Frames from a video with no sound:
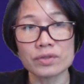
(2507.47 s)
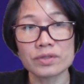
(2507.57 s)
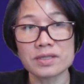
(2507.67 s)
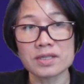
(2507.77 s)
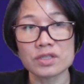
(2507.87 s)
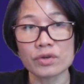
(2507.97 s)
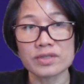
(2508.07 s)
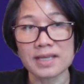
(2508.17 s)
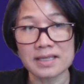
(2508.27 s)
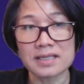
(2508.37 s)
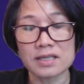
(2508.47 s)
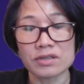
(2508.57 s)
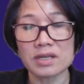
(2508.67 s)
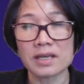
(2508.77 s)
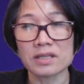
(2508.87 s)
This is her second
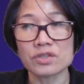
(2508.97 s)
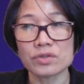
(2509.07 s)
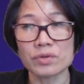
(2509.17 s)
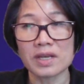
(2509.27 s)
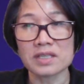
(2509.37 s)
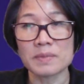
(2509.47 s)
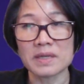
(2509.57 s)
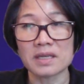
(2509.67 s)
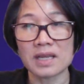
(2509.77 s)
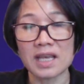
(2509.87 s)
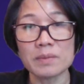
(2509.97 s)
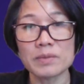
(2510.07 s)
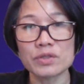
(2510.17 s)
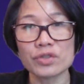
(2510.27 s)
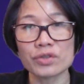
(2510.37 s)
year, and she has been
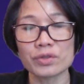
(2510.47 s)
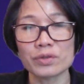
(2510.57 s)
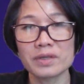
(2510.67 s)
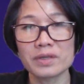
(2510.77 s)
able to